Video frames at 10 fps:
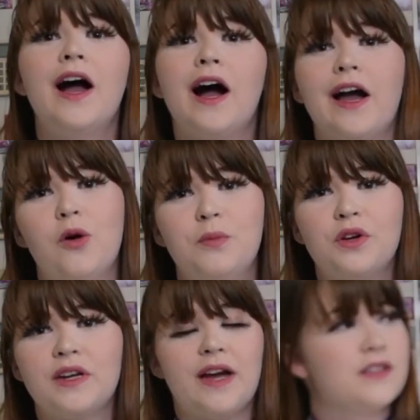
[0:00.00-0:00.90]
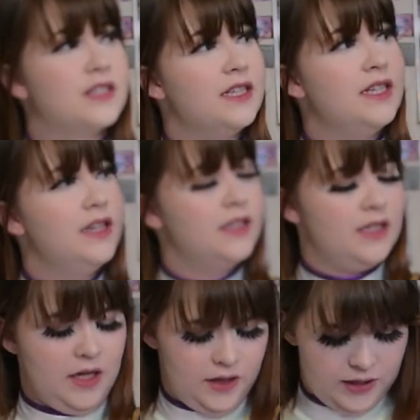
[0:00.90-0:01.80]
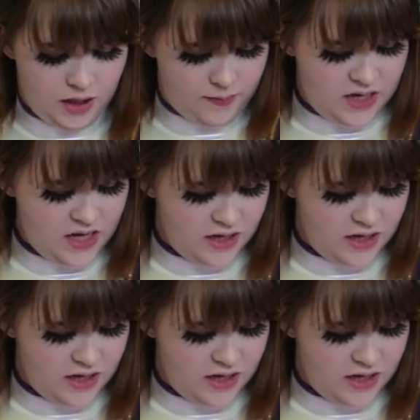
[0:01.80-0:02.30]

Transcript: I hope you can now see the sun that's coming in.